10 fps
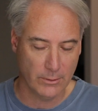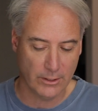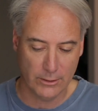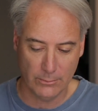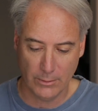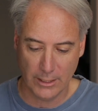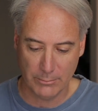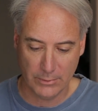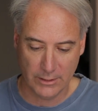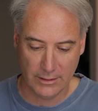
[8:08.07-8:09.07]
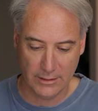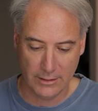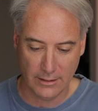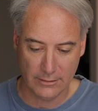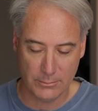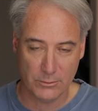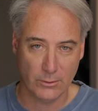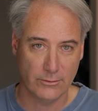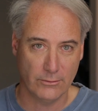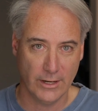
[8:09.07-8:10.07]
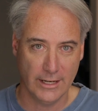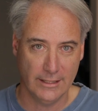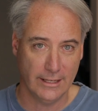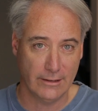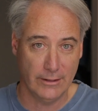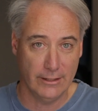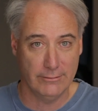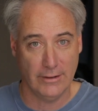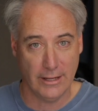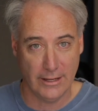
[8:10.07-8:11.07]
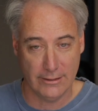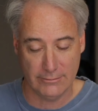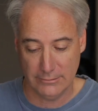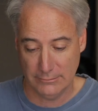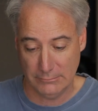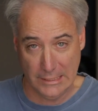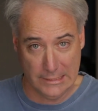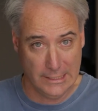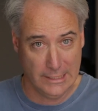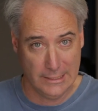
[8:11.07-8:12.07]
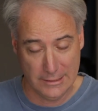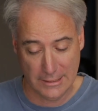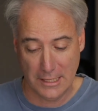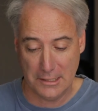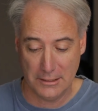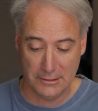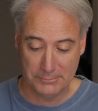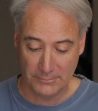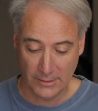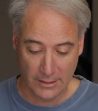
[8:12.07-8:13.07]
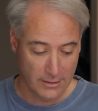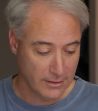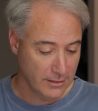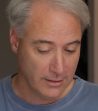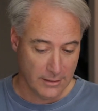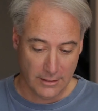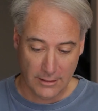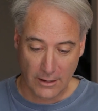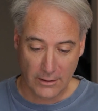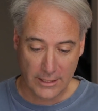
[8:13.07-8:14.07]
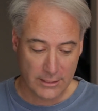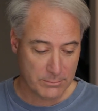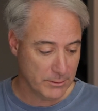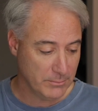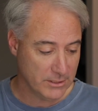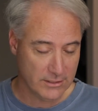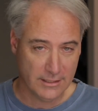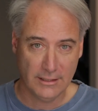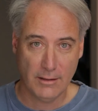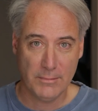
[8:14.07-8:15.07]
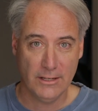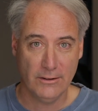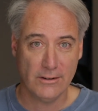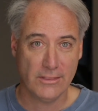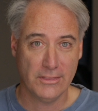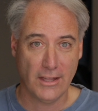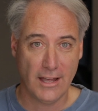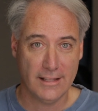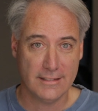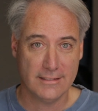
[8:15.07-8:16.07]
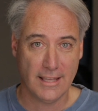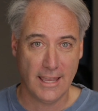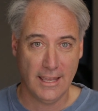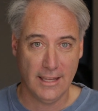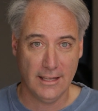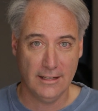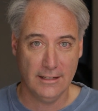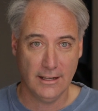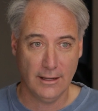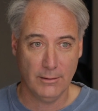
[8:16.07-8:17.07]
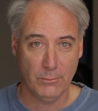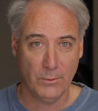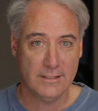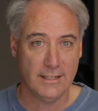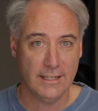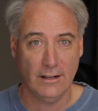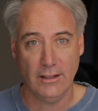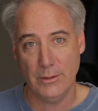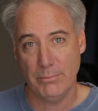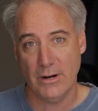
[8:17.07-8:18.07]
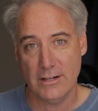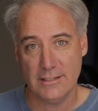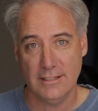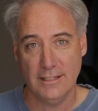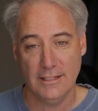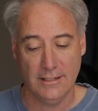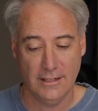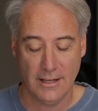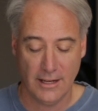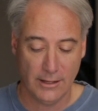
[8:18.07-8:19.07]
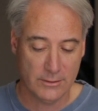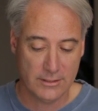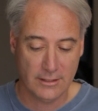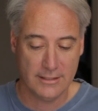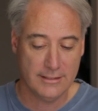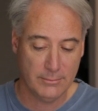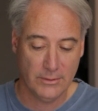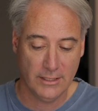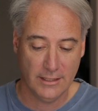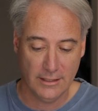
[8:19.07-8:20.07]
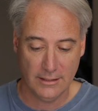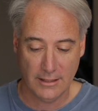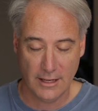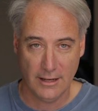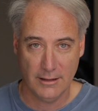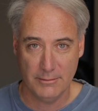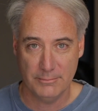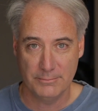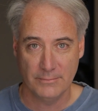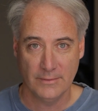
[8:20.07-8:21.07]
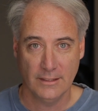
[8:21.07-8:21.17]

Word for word: where you'd want to put uh, some sort of RAID, like a RAID 5, RAID 10. I don't know. All right, that's pretty much it. Let me know your thoughts. And um, once I get all the parts in, I will start assembling it. Um,